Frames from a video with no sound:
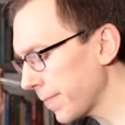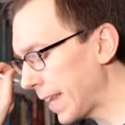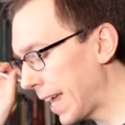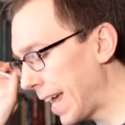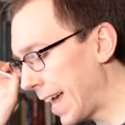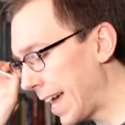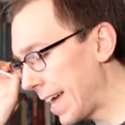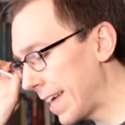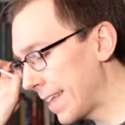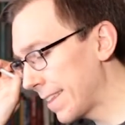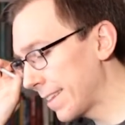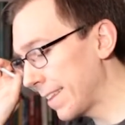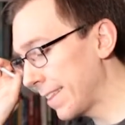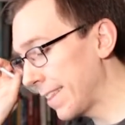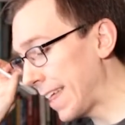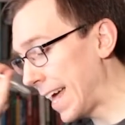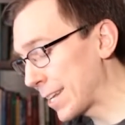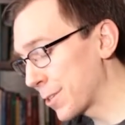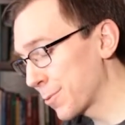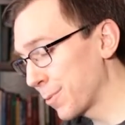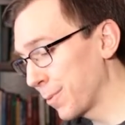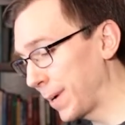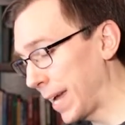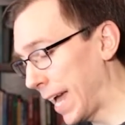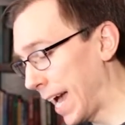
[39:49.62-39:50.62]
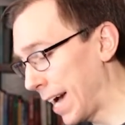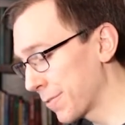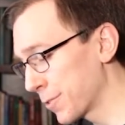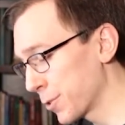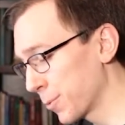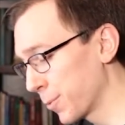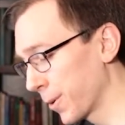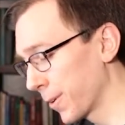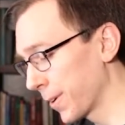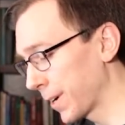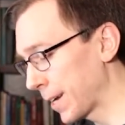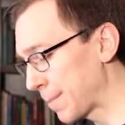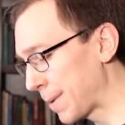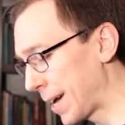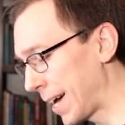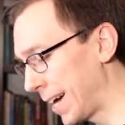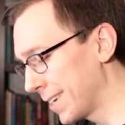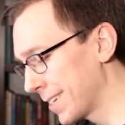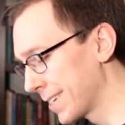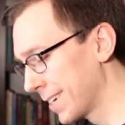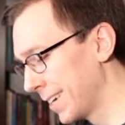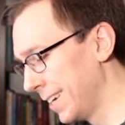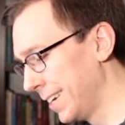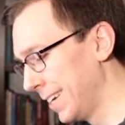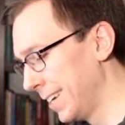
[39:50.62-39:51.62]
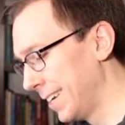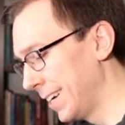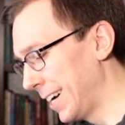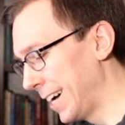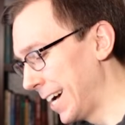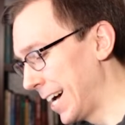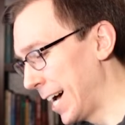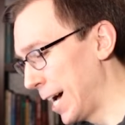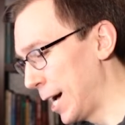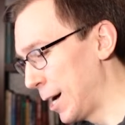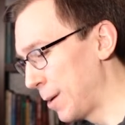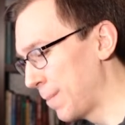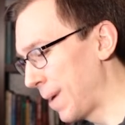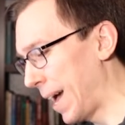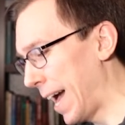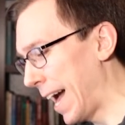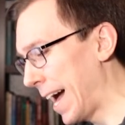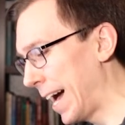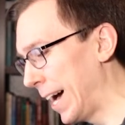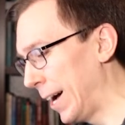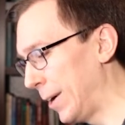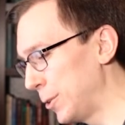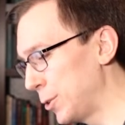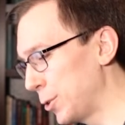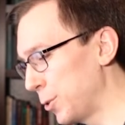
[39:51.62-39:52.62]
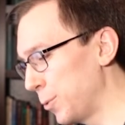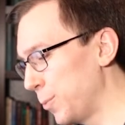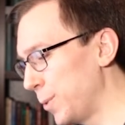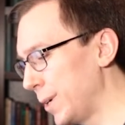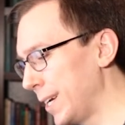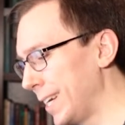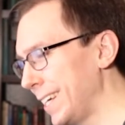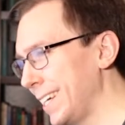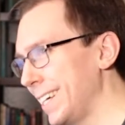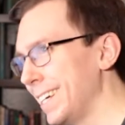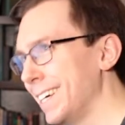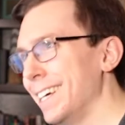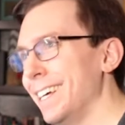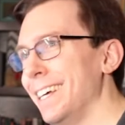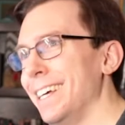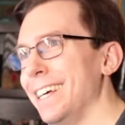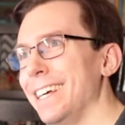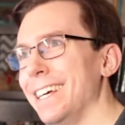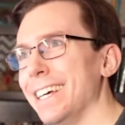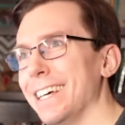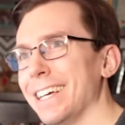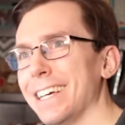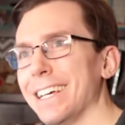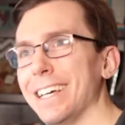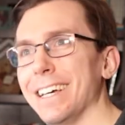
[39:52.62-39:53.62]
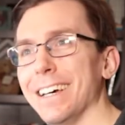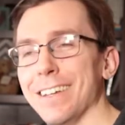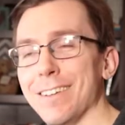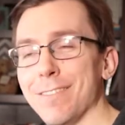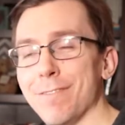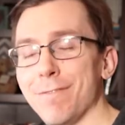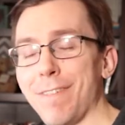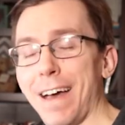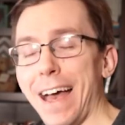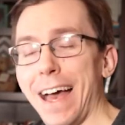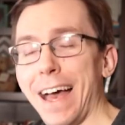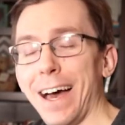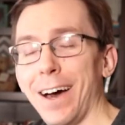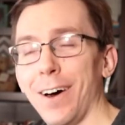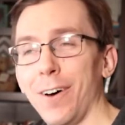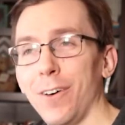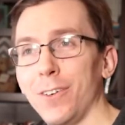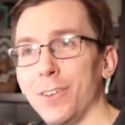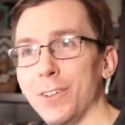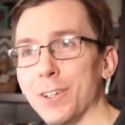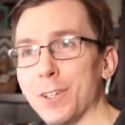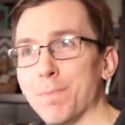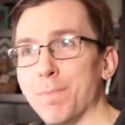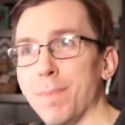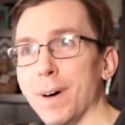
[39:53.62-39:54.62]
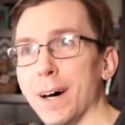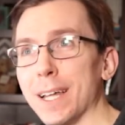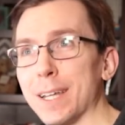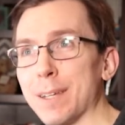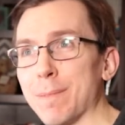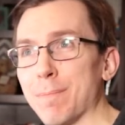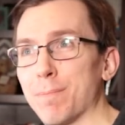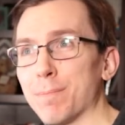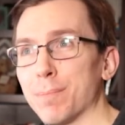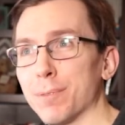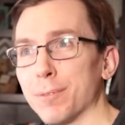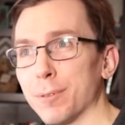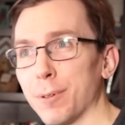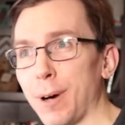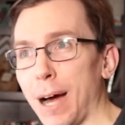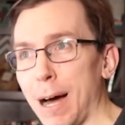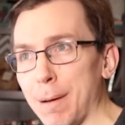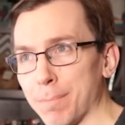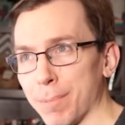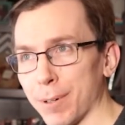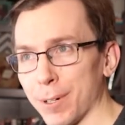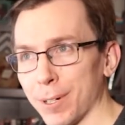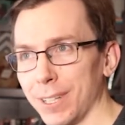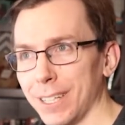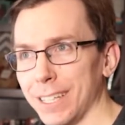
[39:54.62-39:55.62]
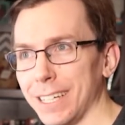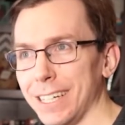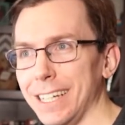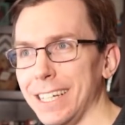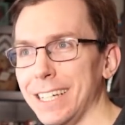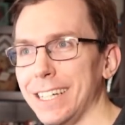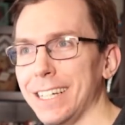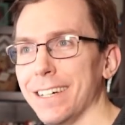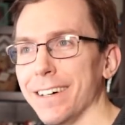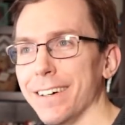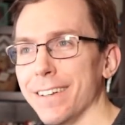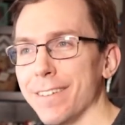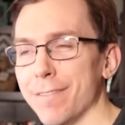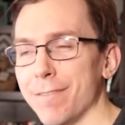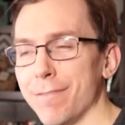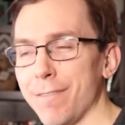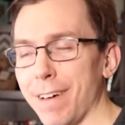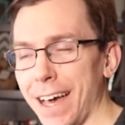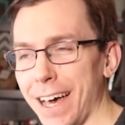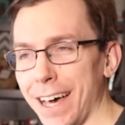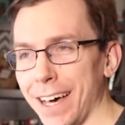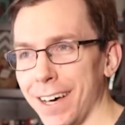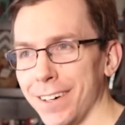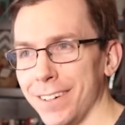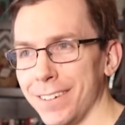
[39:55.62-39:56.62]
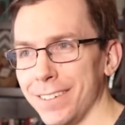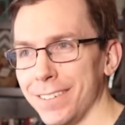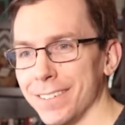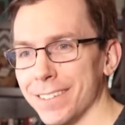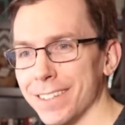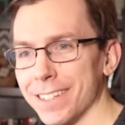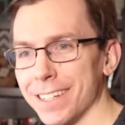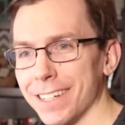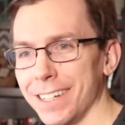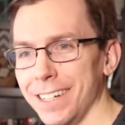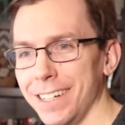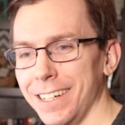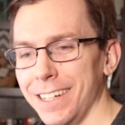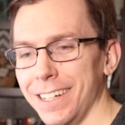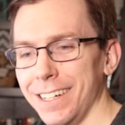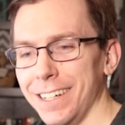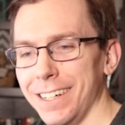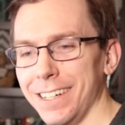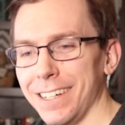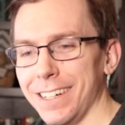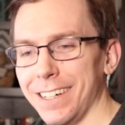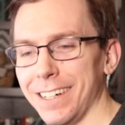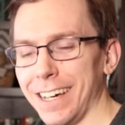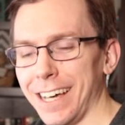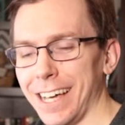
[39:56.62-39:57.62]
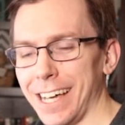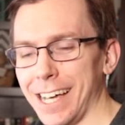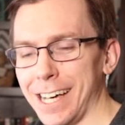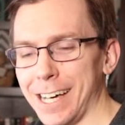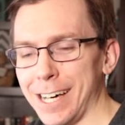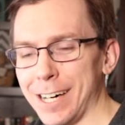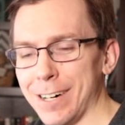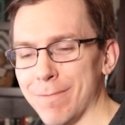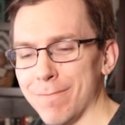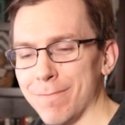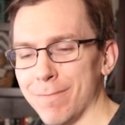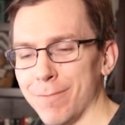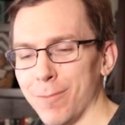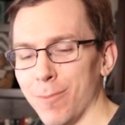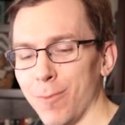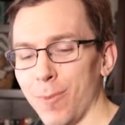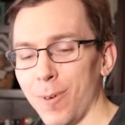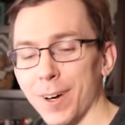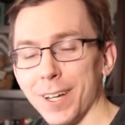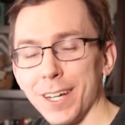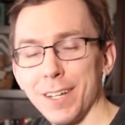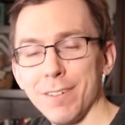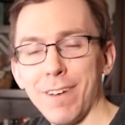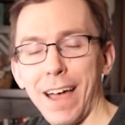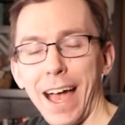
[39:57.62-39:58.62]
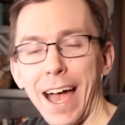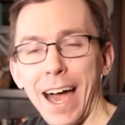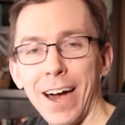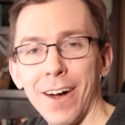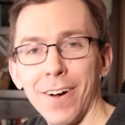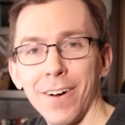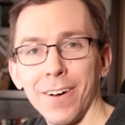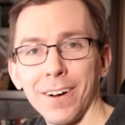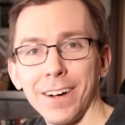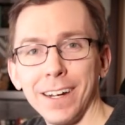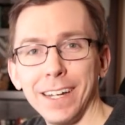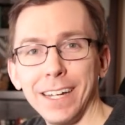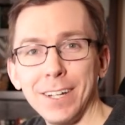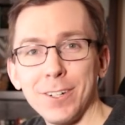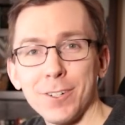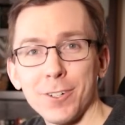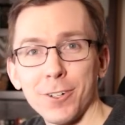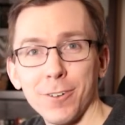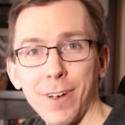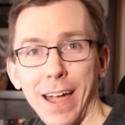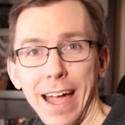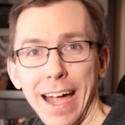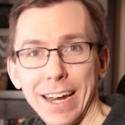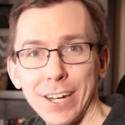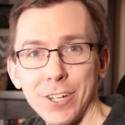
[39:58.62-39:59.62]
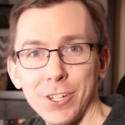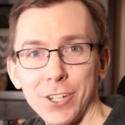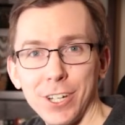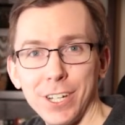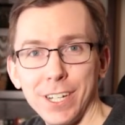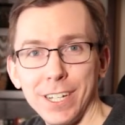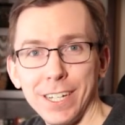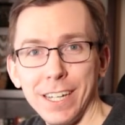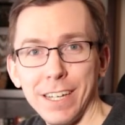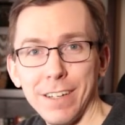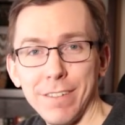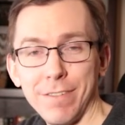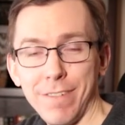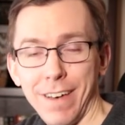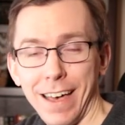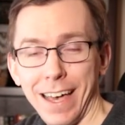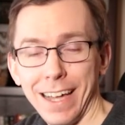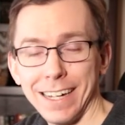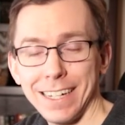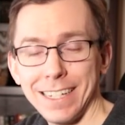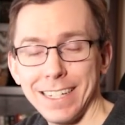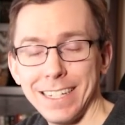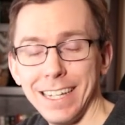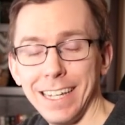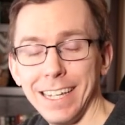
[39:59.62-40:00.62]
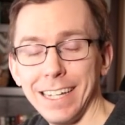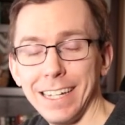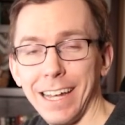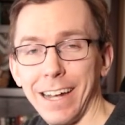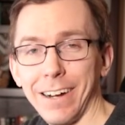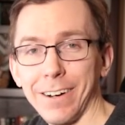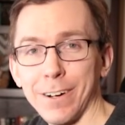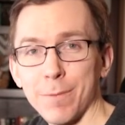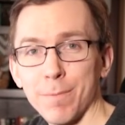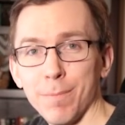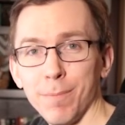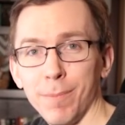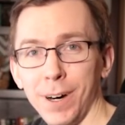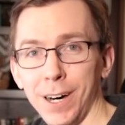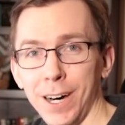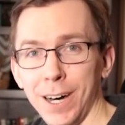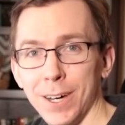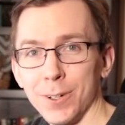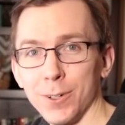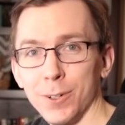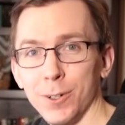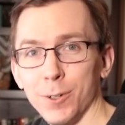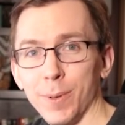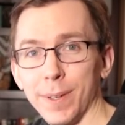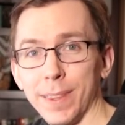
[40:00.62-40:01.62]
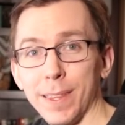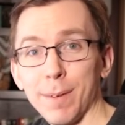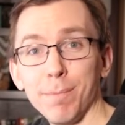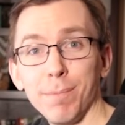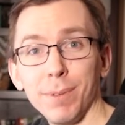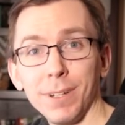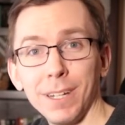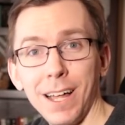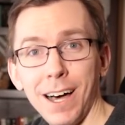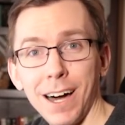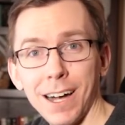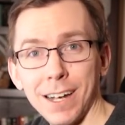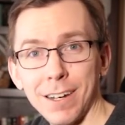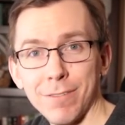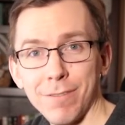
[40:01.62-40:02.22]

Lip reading: And that's what we have to worry about. How do we confound, but properly confound one of our interaction effects in our model with a block